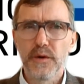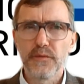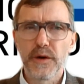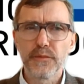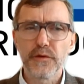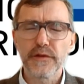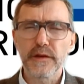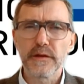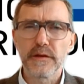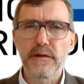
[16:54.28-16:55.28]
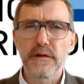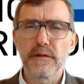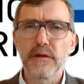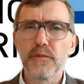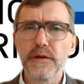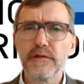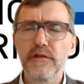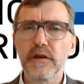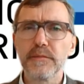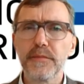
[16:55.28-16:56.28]
one was uh, the
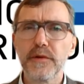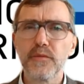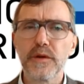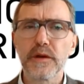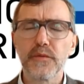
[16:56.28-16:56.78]
Norwegian company we